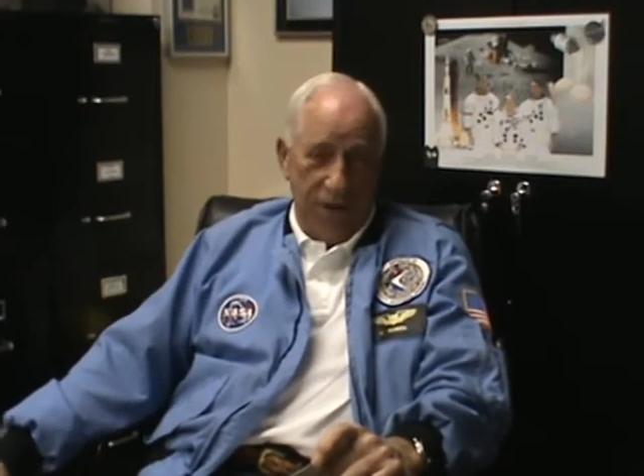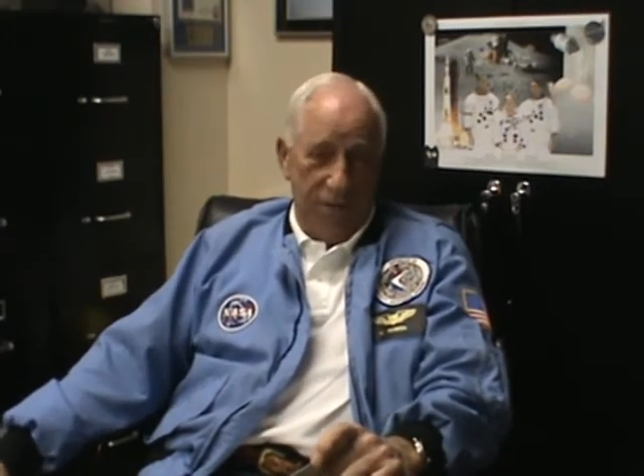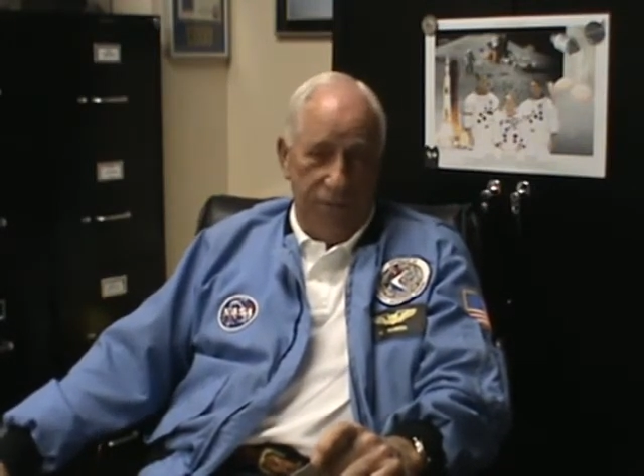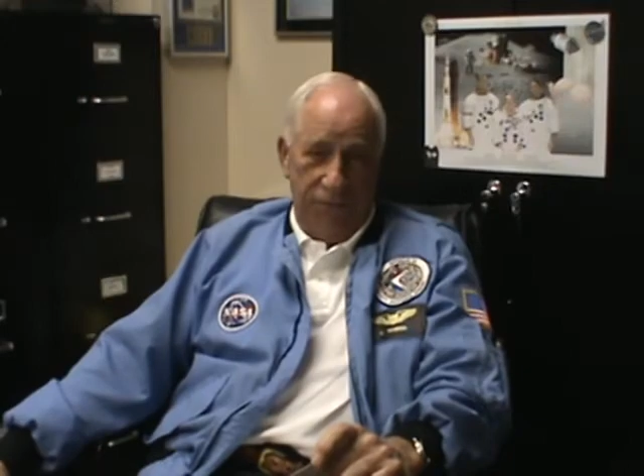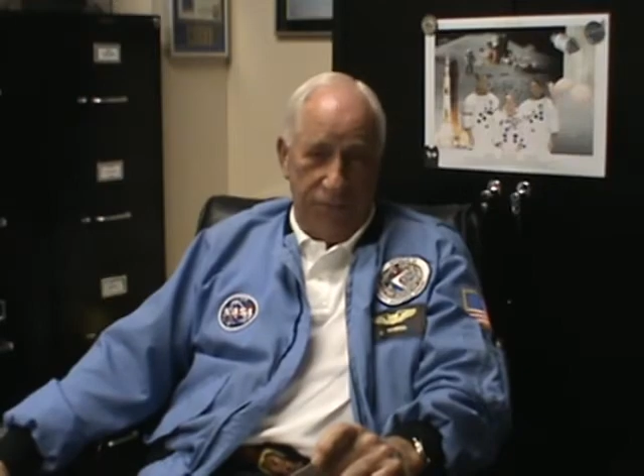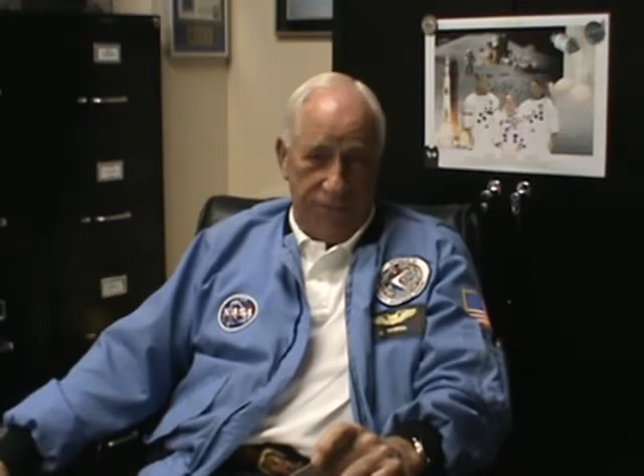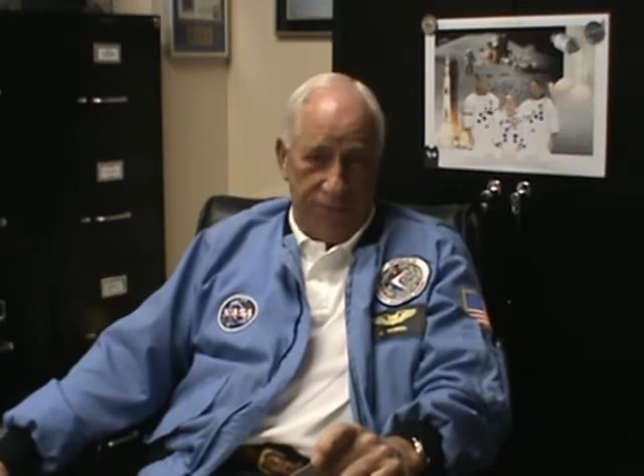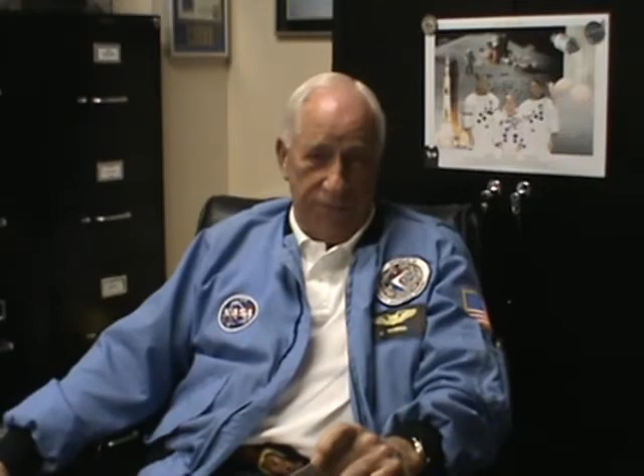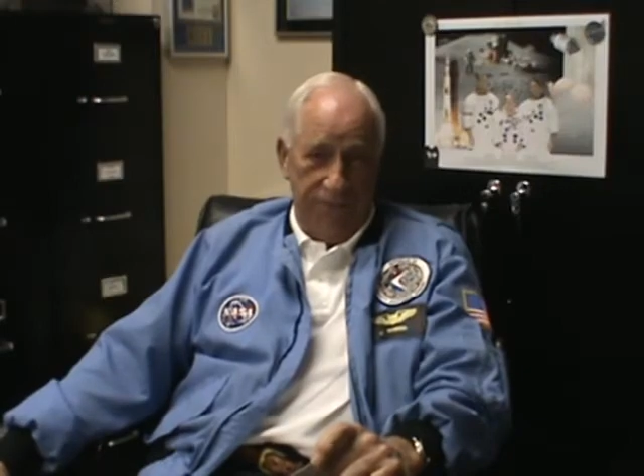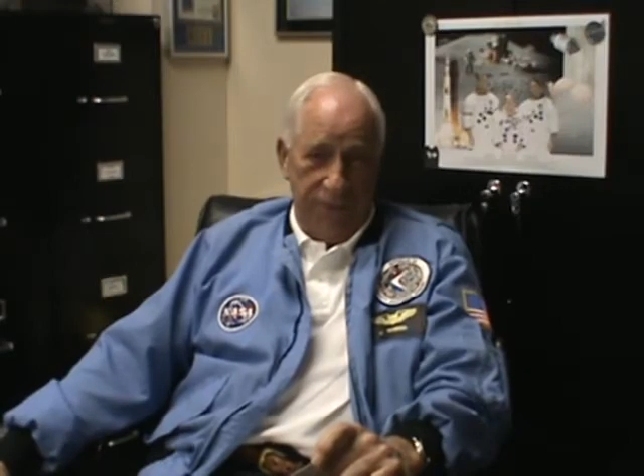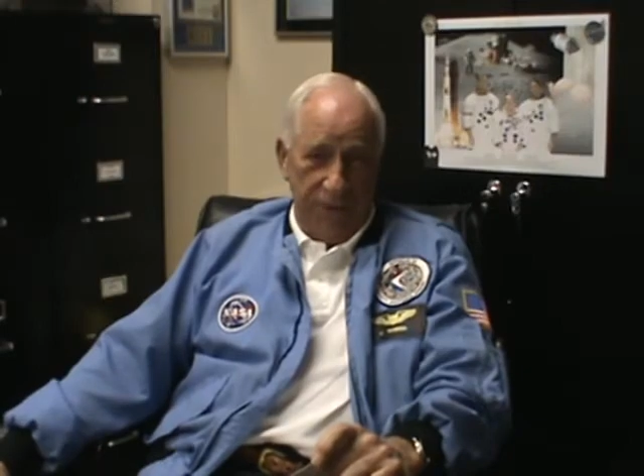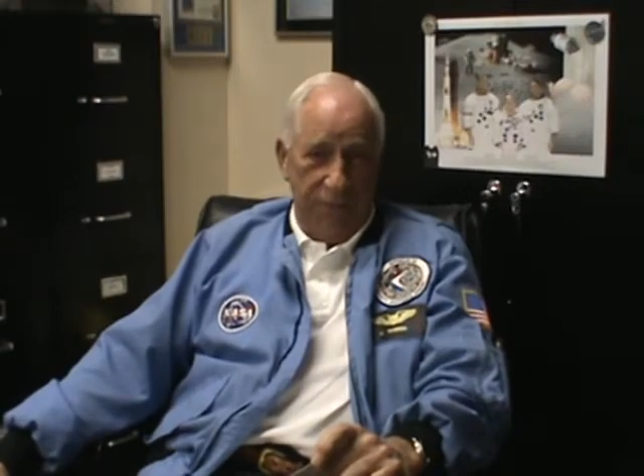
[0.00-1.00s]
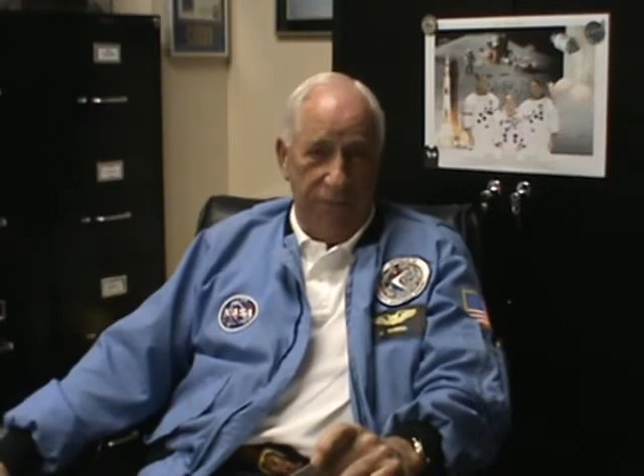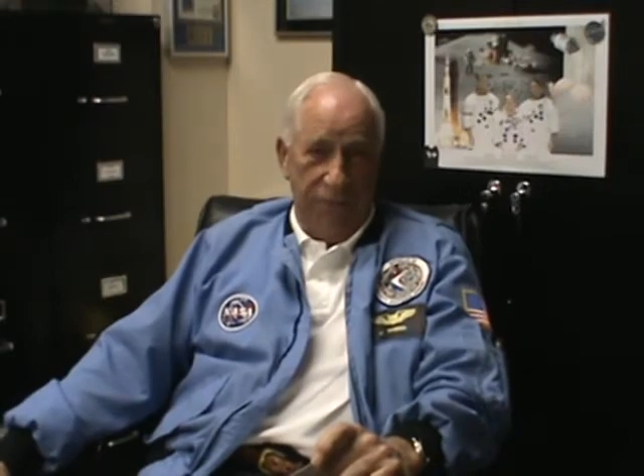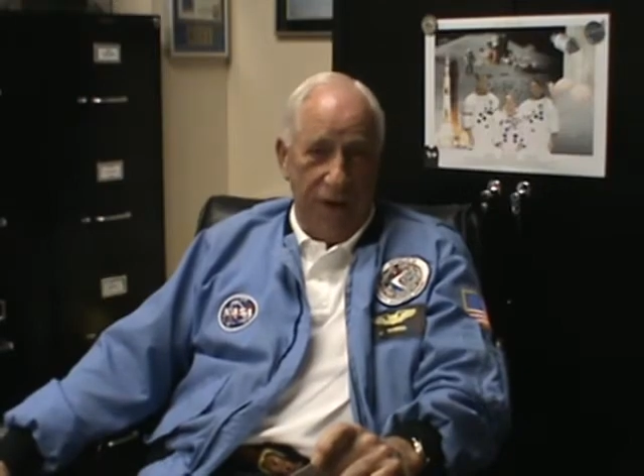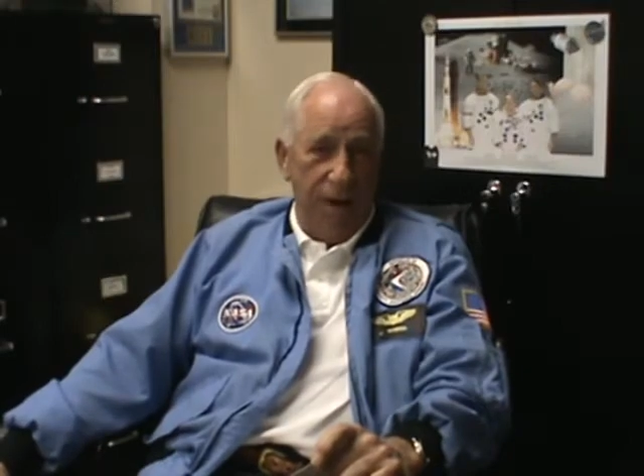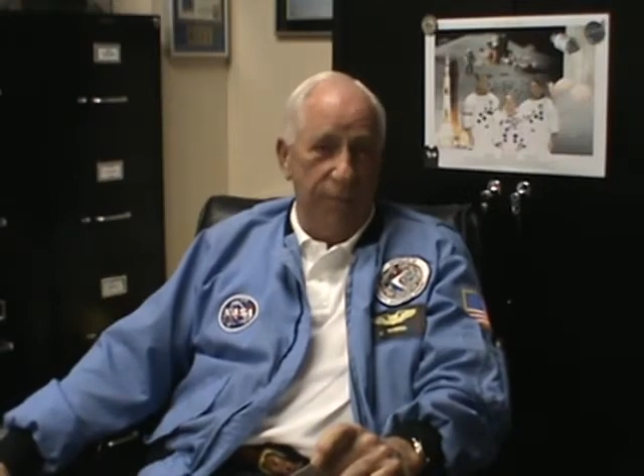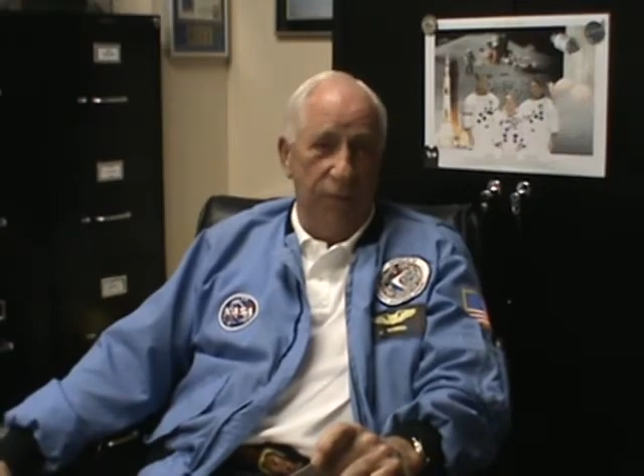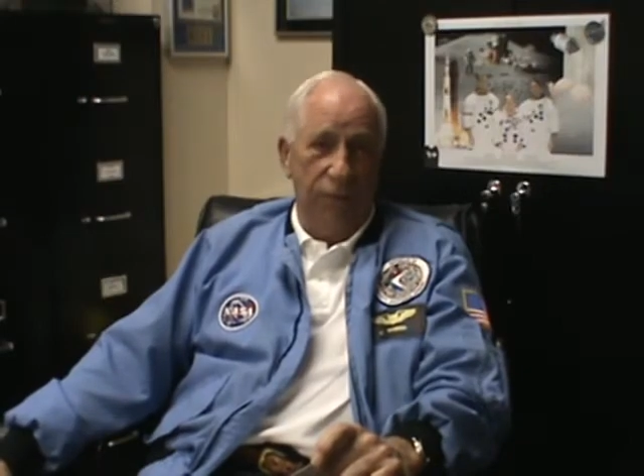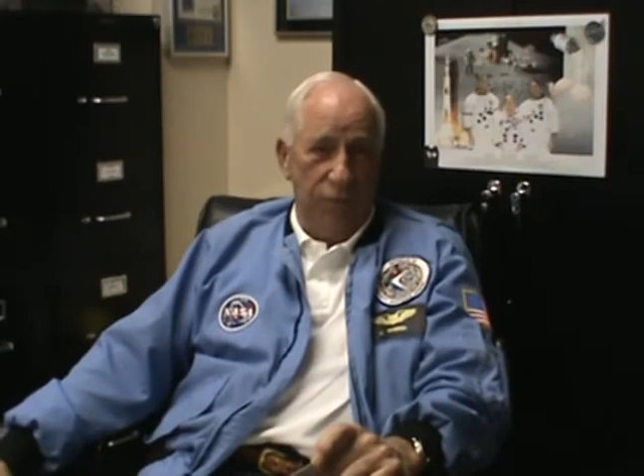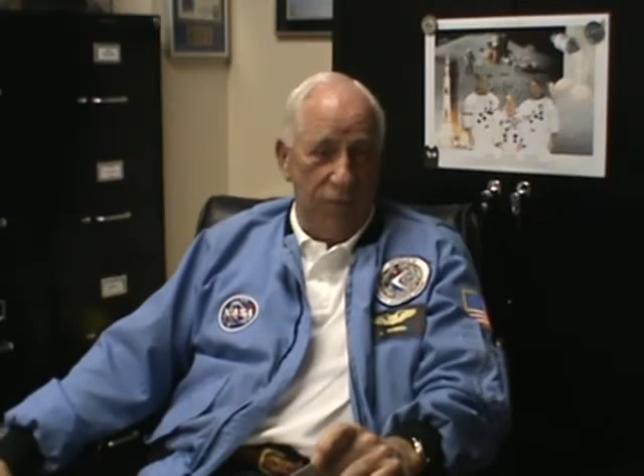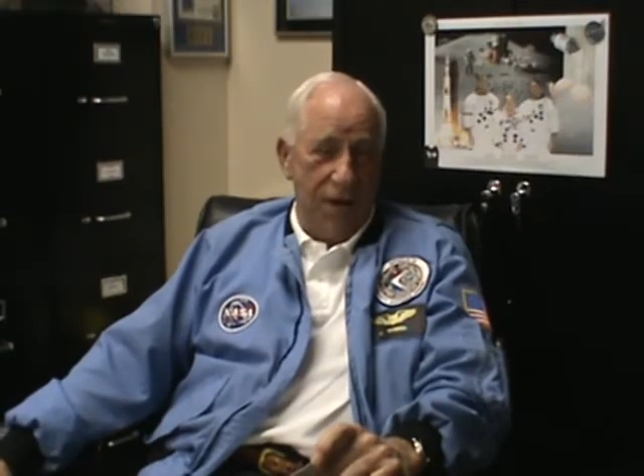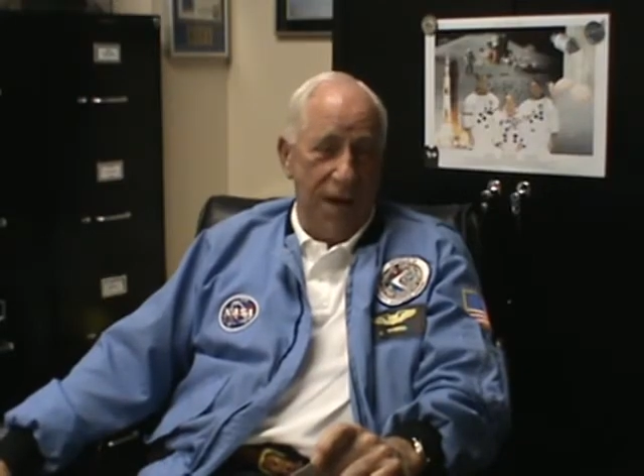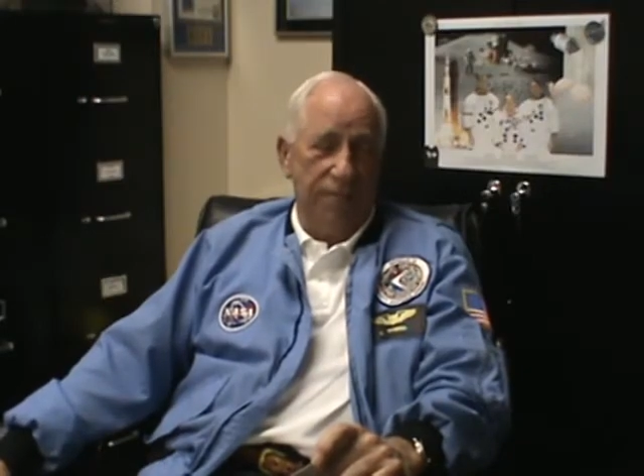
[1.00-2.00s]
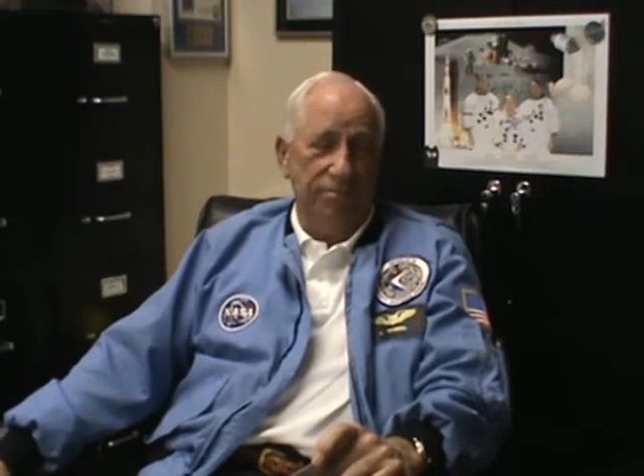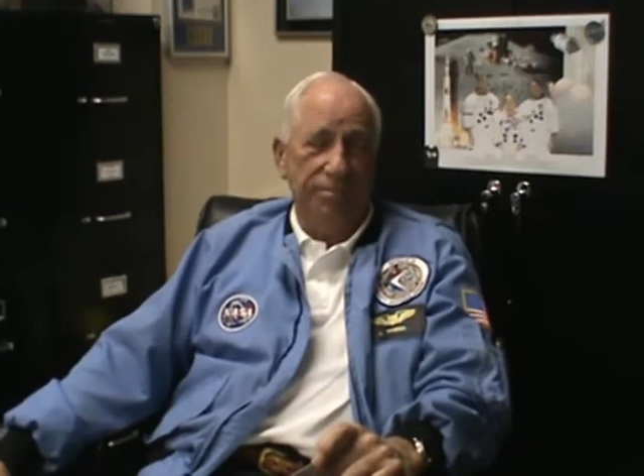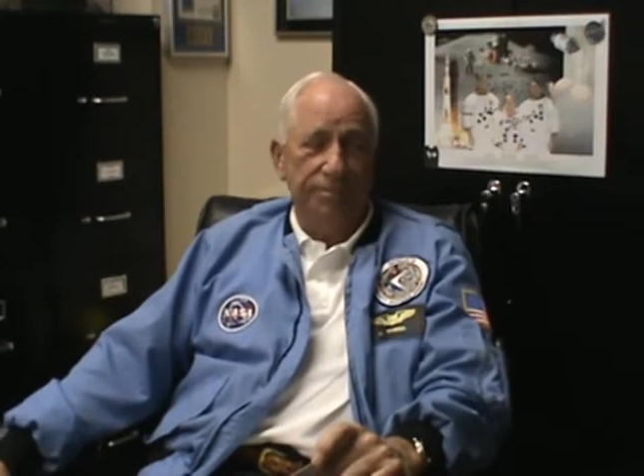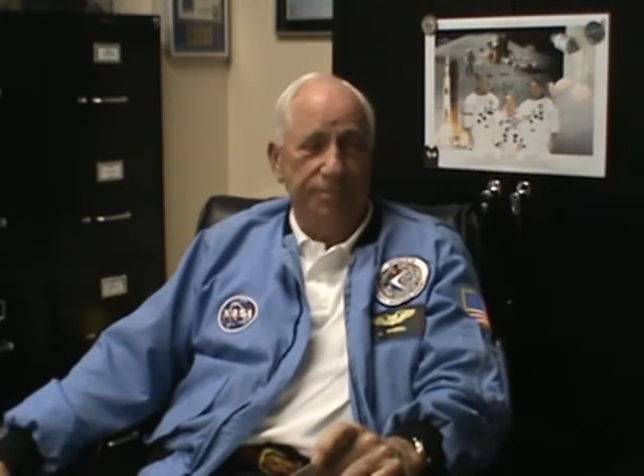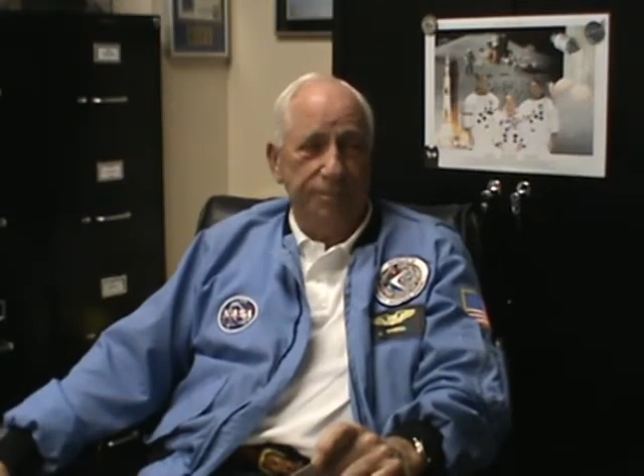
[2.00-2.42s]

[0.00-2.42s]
have opted for that.